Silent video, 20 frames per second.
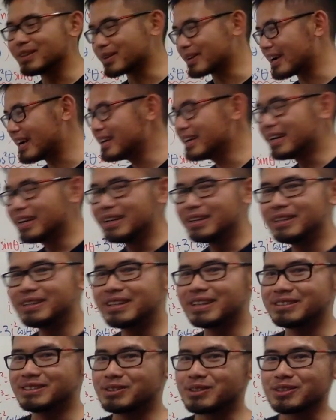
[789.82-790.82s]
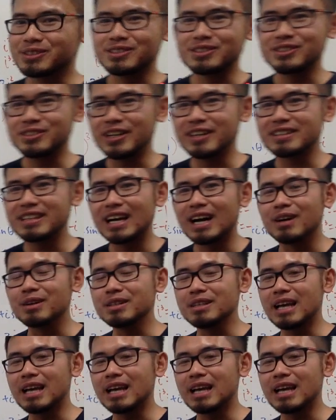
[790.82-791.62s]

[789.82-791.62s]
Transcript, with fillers: okay? You can just check that out.